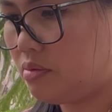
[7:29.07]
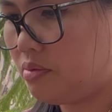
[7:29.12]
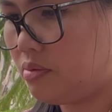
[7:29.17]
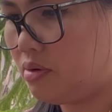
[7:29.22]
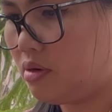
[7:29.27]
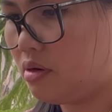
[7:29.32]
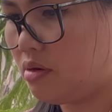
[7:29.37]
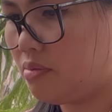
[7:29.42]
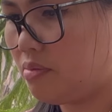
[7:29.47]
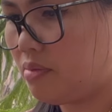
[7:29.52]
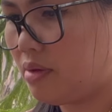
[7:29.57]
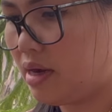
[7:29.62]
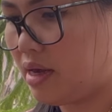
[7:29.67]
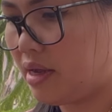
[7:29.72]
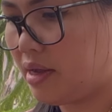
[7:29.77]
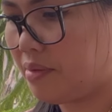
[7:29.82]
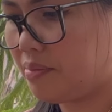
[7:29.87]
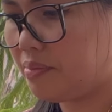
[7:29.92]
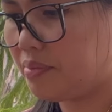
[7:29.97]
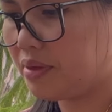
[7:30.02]
Put
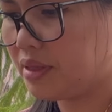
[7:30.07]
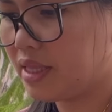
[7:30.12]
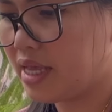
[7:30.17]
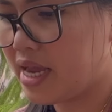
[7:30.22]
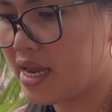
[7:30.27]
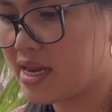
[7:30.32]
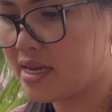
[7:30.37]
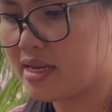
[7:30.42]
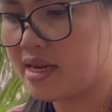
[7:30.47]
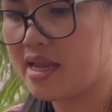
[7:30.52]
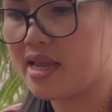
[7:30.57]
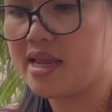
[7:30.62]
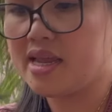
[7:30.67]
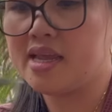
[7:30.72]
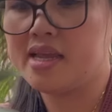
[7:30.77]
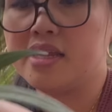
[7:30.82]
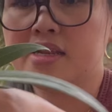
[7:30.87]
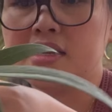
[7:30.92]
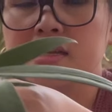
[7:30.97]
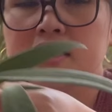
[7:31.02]
my plant
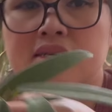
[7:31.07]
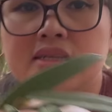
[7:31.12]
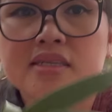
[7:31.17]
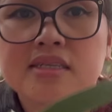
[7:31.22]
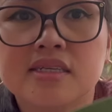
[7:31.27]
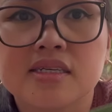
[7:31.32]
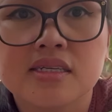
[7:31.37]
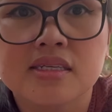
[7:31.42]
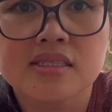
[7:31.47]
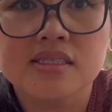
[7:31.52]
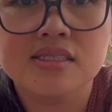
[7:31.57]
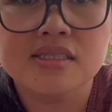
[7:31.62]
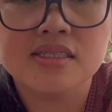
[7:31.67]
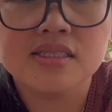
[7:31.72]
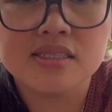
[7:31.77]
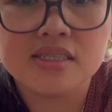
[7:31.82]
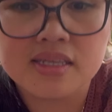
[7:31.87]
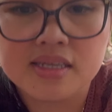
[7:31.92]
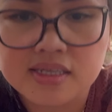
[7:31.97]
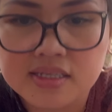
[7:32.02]
in,
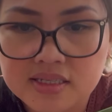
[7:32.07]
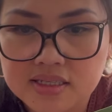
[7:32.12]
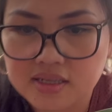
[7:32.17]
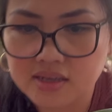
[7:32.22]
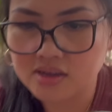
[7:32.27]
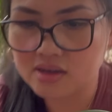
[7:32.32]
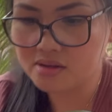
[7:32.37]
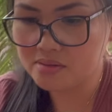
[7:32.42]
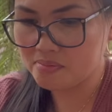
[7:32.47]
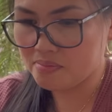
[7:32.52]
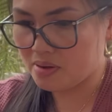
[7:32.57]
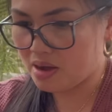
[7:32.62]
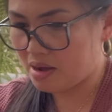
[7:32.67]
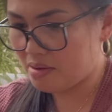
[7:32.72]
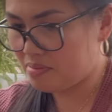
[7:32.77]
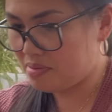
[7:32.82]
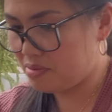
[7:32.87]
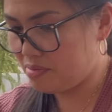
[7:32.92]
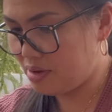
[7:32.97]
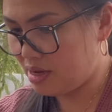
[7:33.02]
just like so,
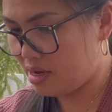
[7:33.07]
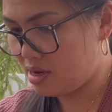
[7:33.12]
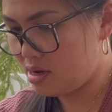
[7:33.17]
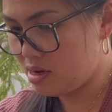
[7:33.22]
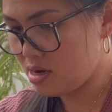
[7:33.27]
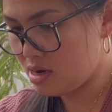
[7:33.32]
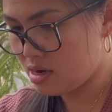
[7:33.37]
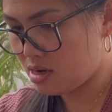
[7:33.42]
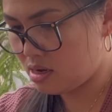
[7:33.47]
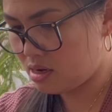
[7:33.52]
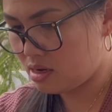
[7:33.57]
pop them in.